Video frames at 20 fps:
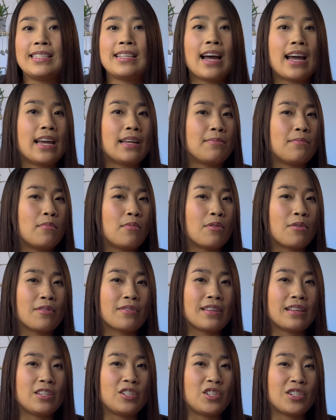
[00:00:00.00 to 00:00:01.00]
diet more
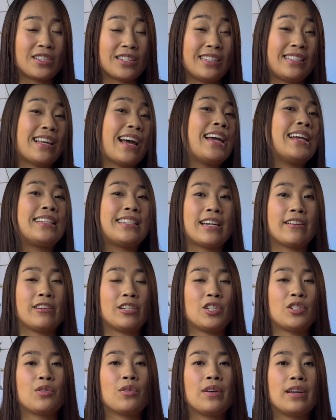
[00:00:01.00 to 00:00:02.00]
than just a dietary
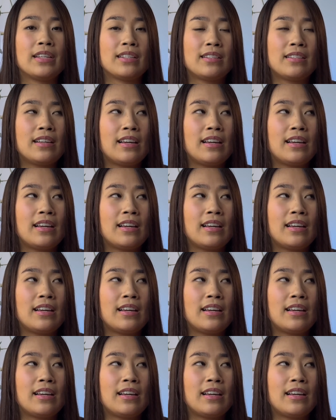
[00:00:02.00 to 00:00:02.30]
choice.